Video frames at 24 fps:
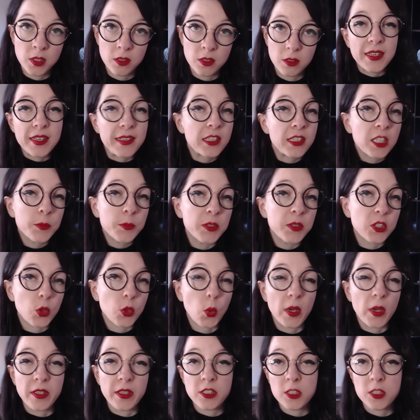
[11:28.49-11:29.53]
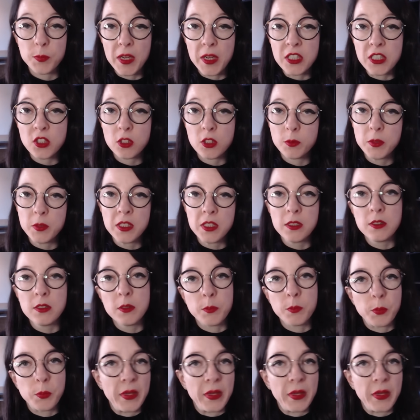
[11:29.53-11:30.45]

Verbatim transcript: Helium is quite special because it